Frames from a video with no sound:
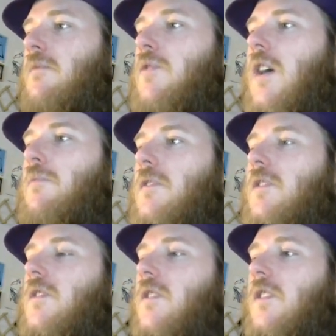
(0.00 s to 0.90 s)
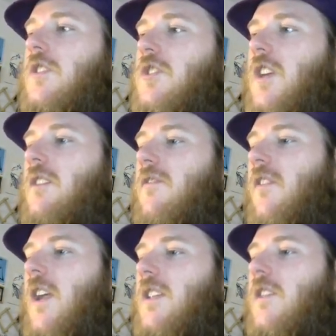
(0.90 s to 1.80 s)
put up a legit
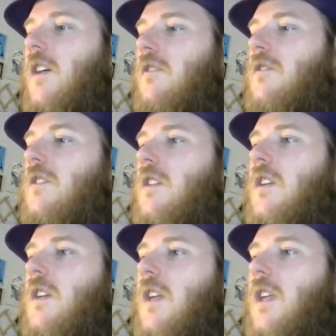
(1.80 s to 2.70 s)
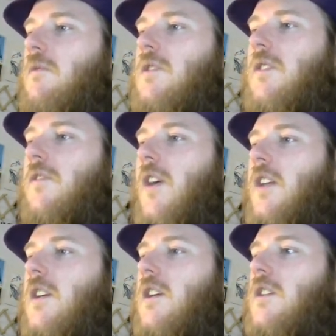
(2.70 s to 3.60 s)
fight, though. He was a
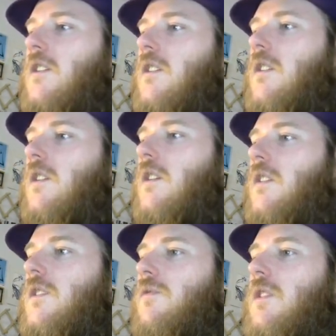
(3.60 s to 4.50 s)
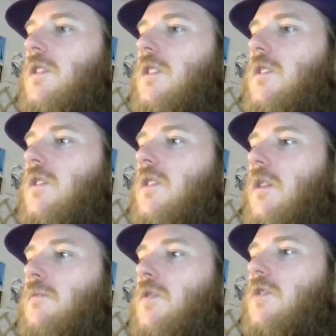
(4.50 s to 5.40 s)
fighter. This wasn't
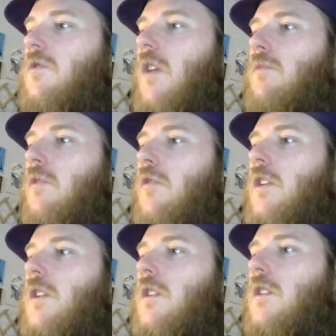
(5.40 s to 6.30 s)
some scrub lord.